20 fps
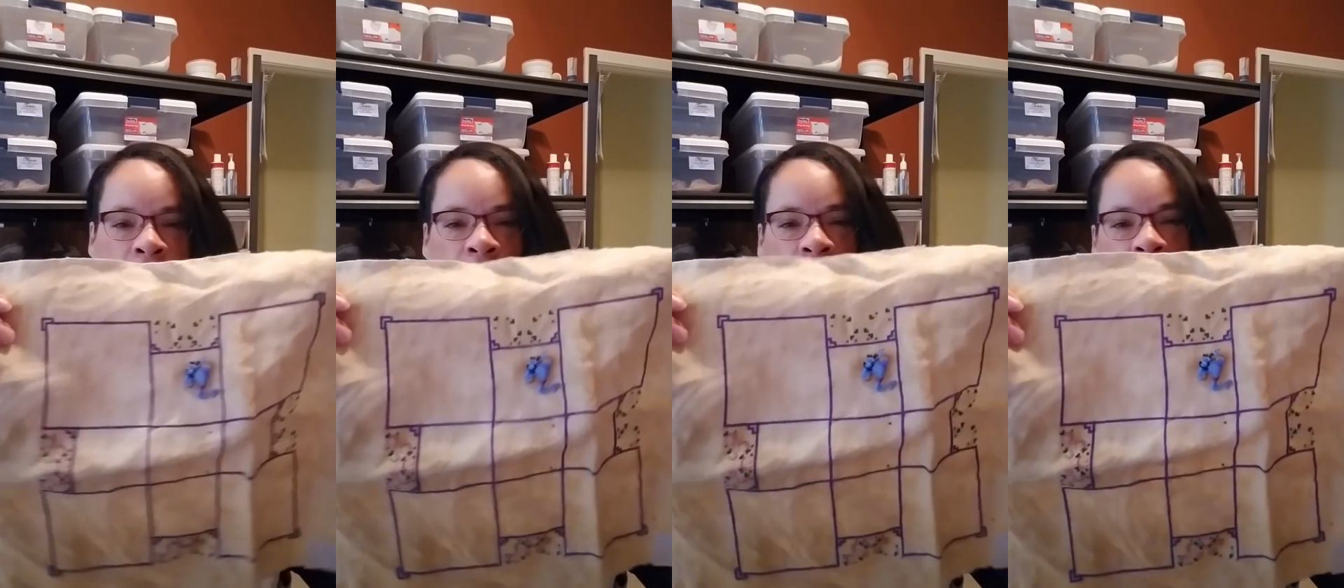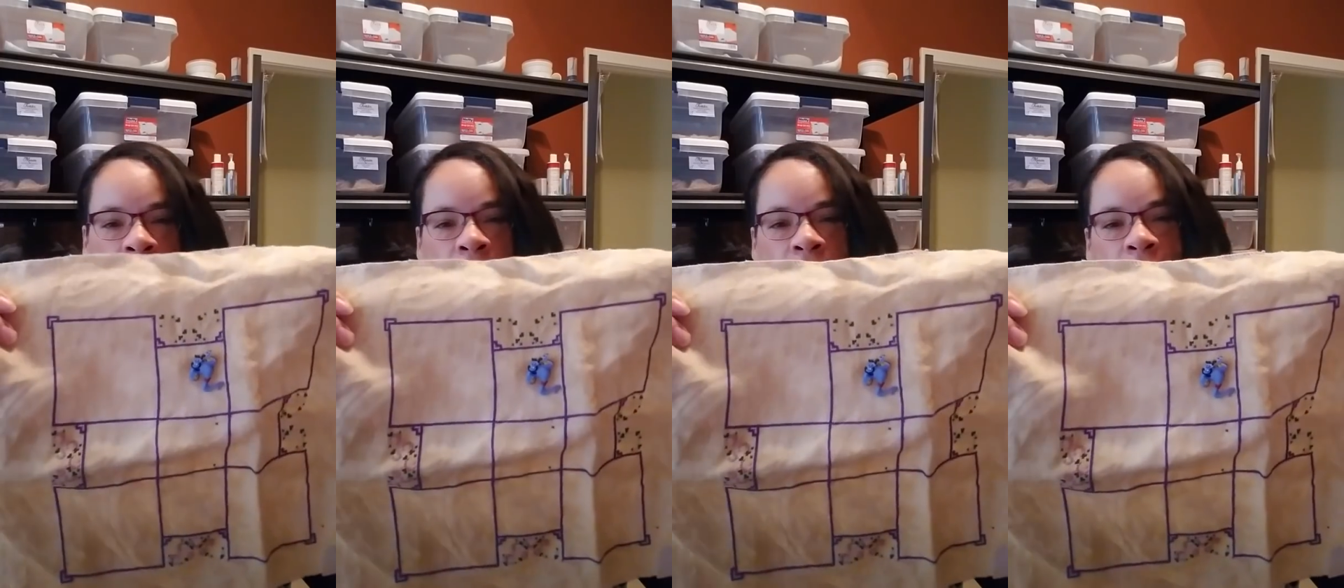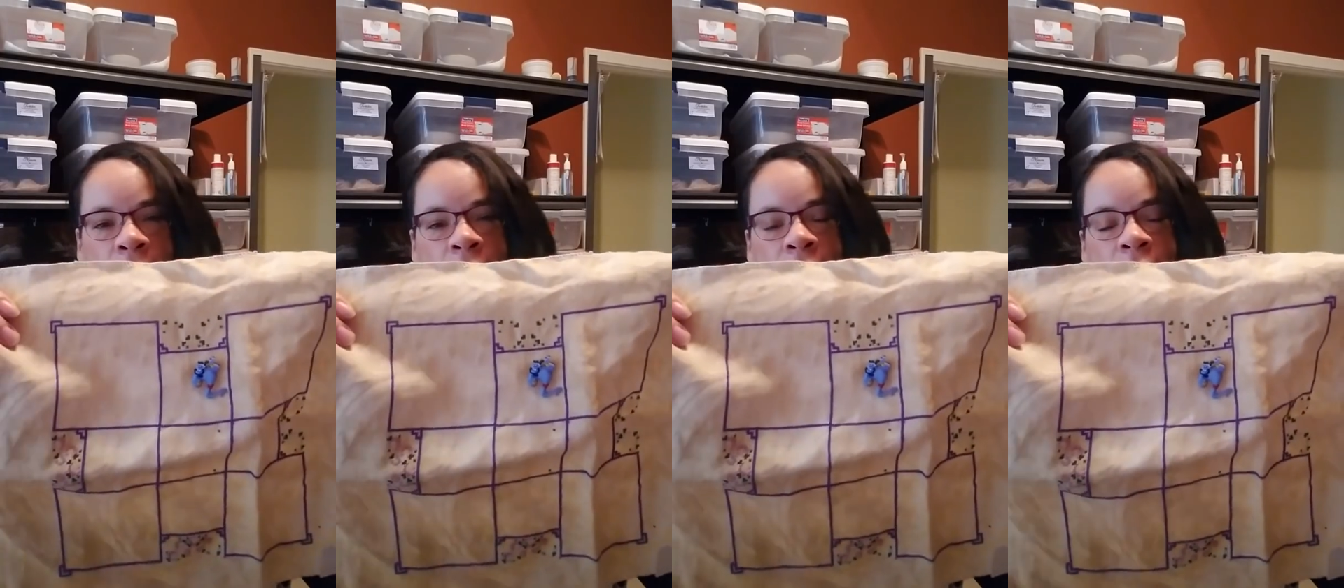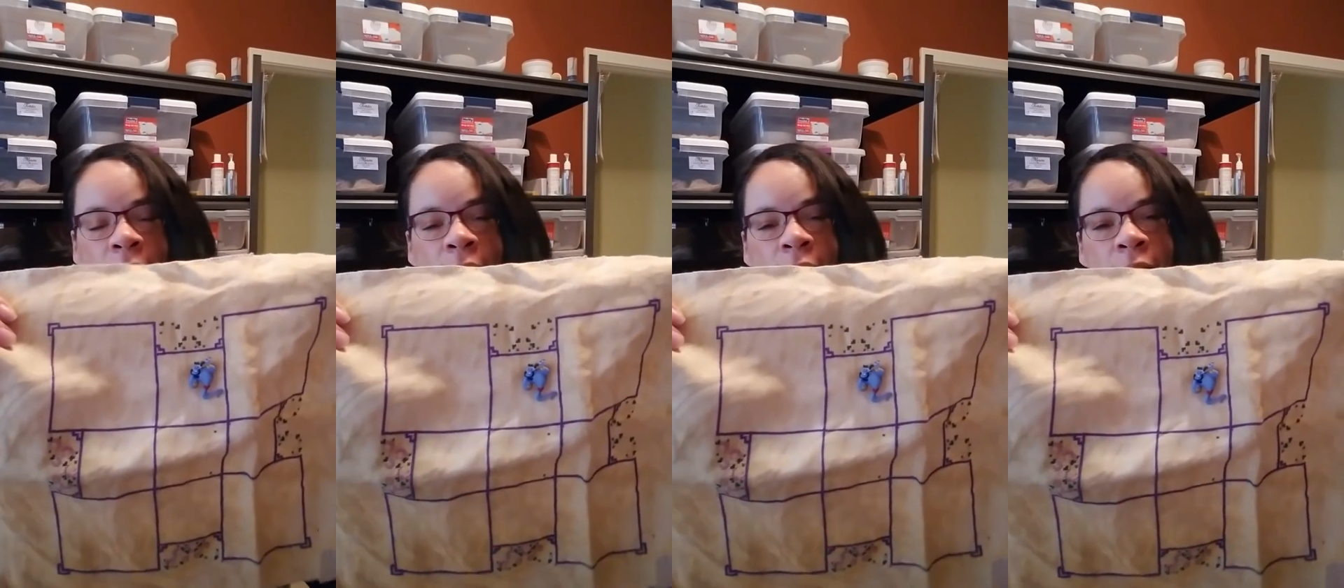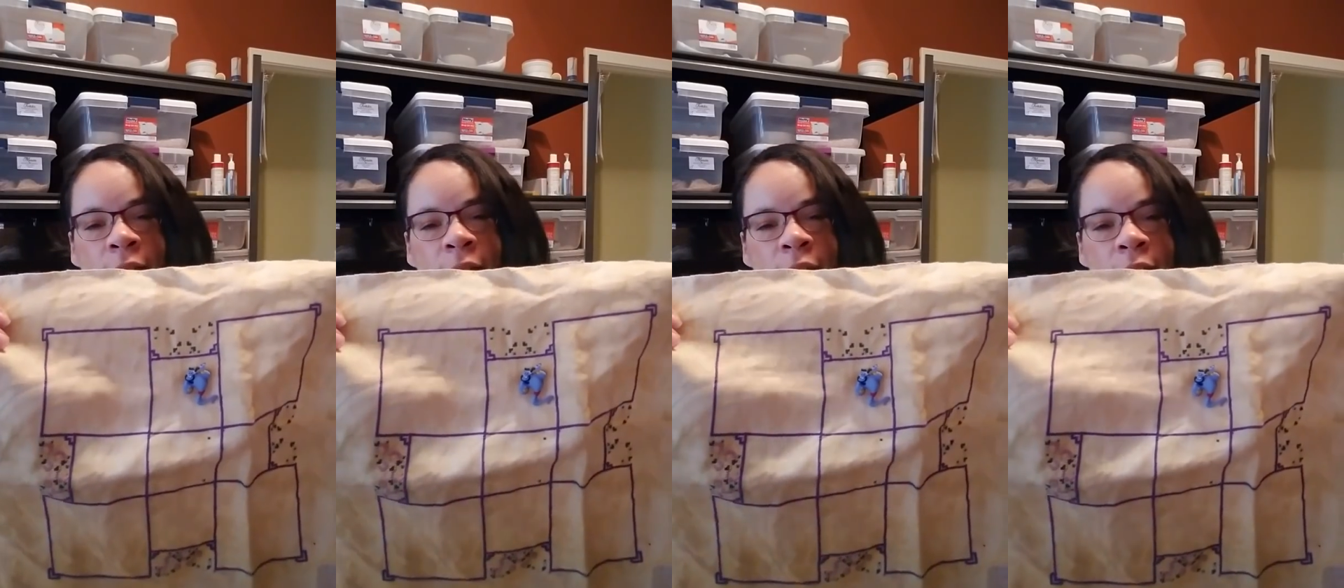
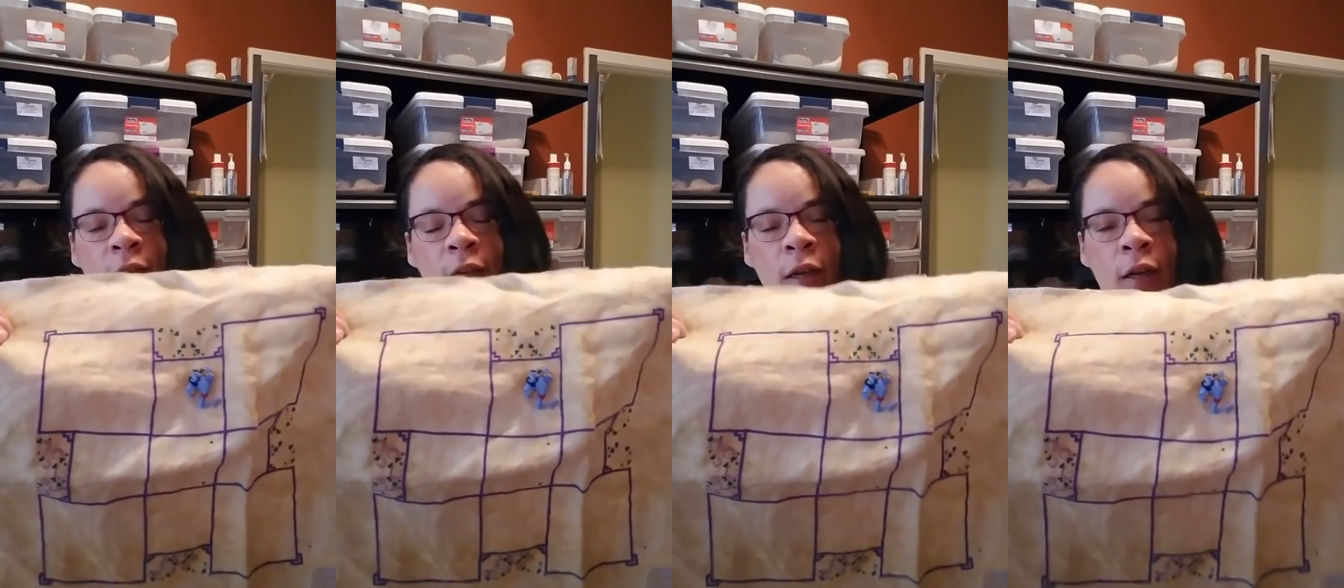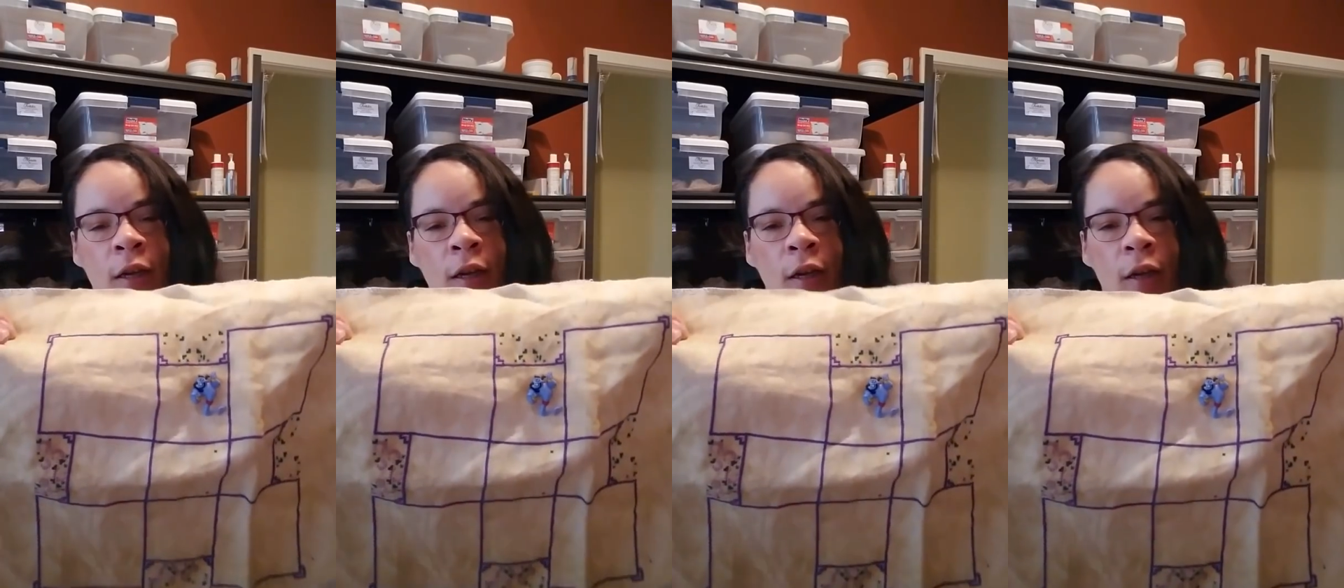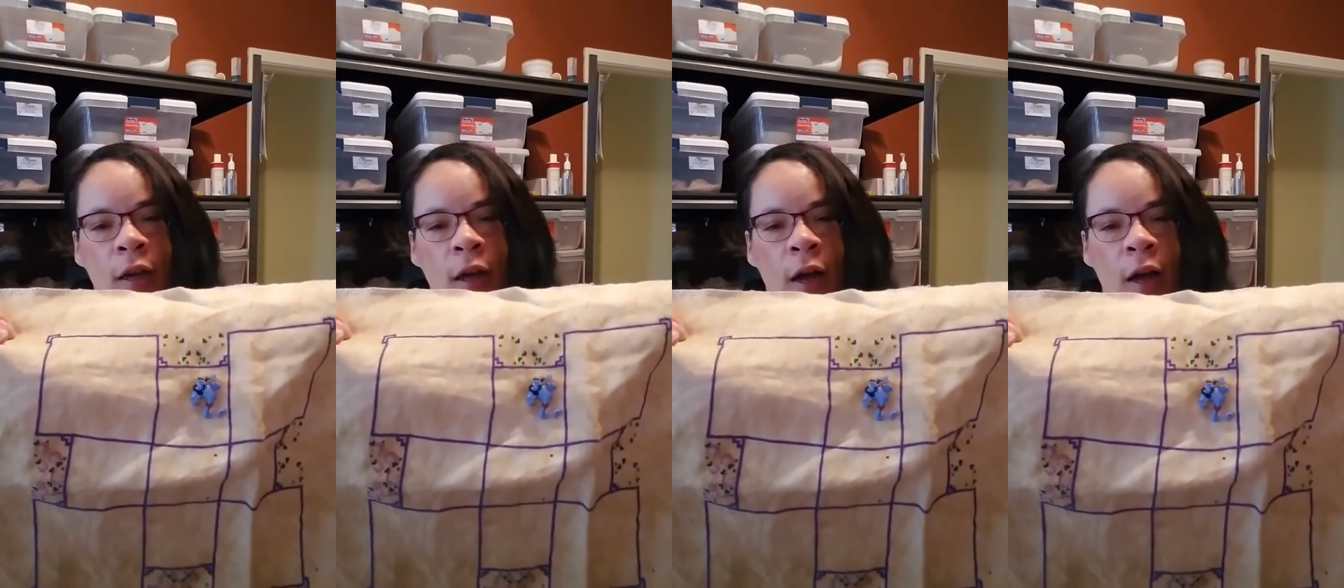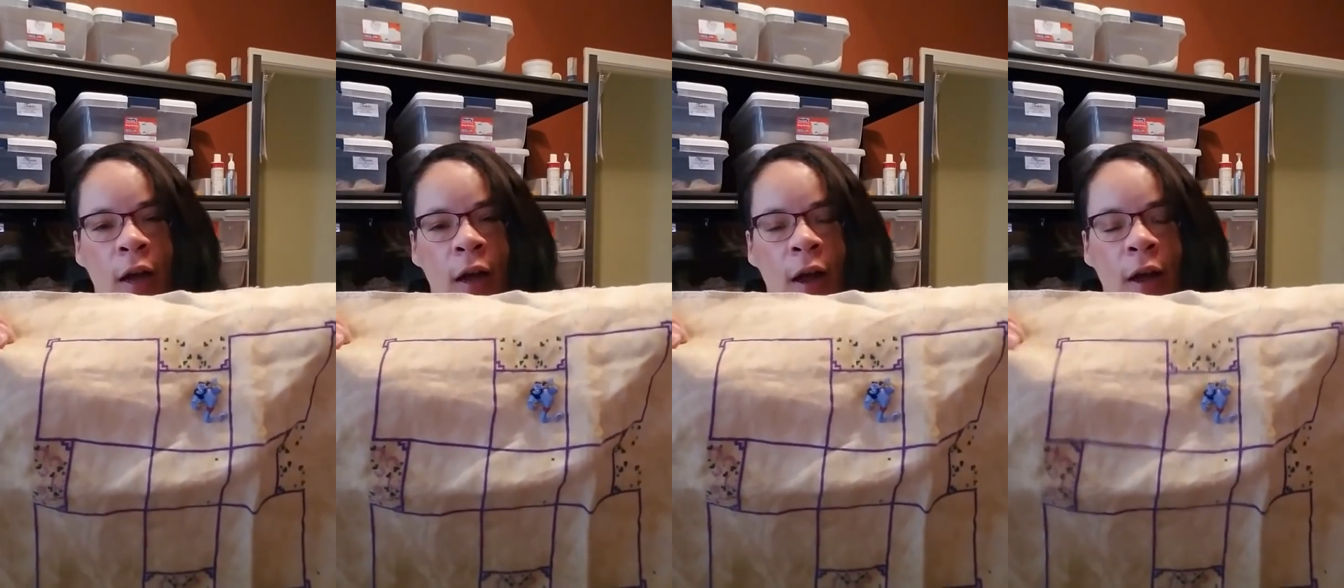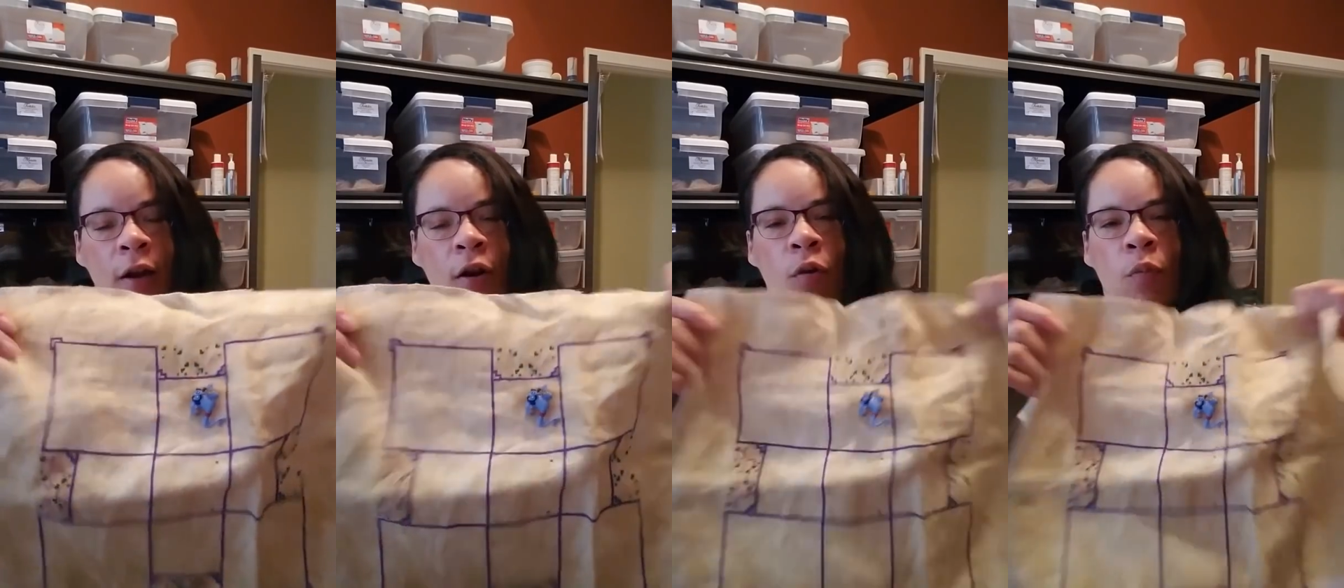and
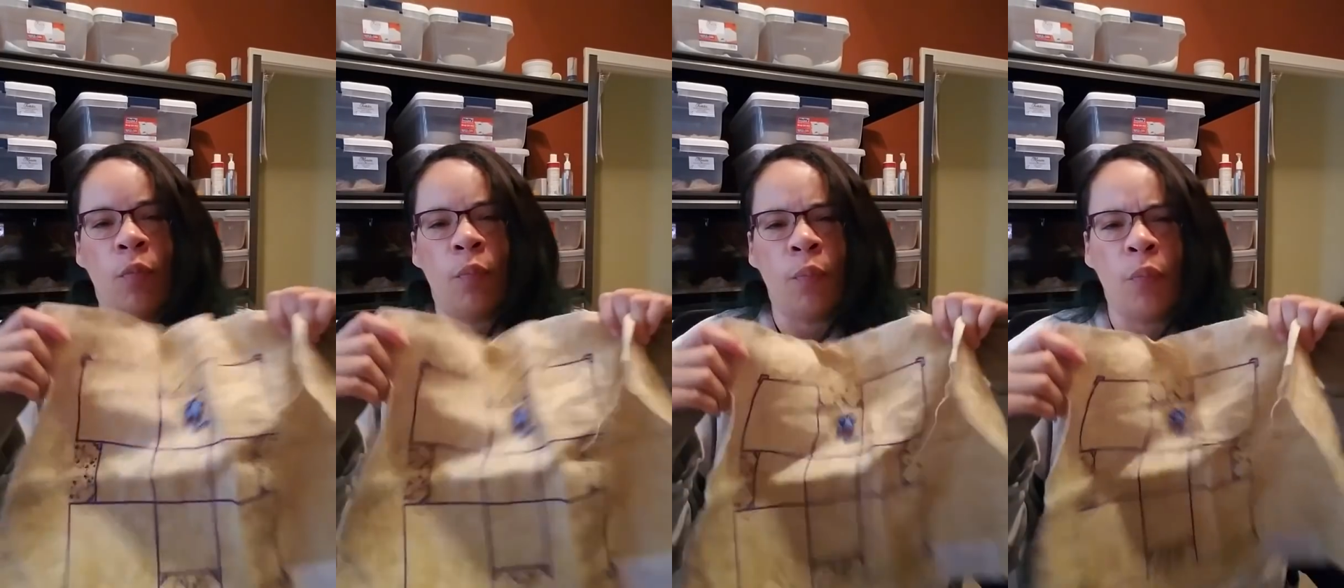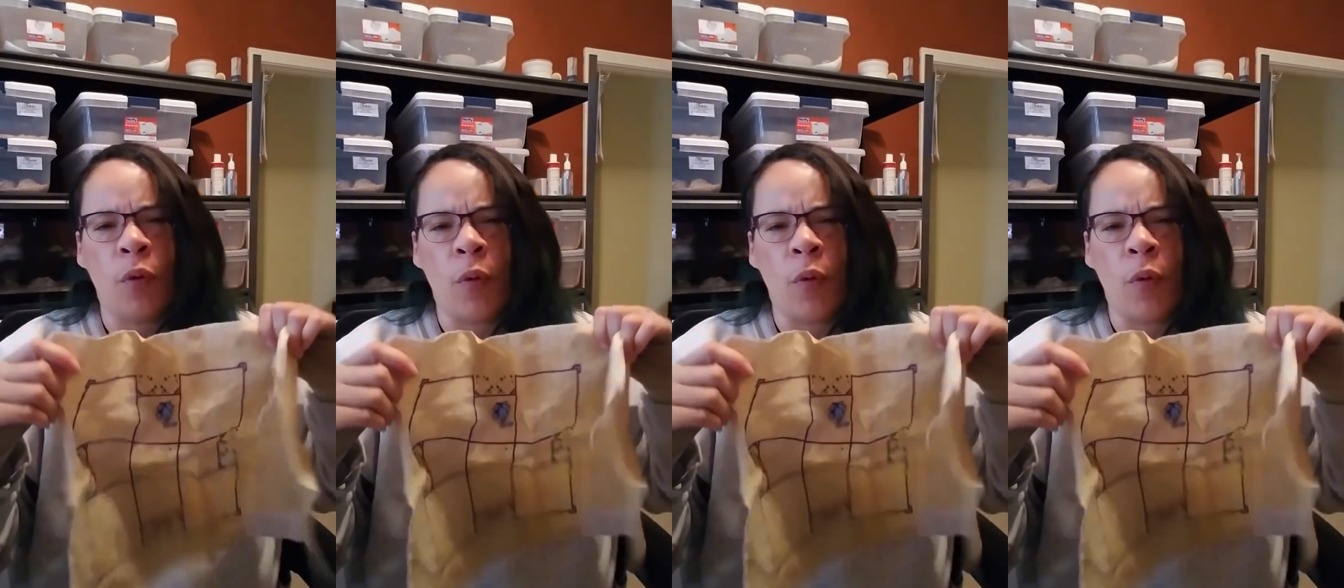I don't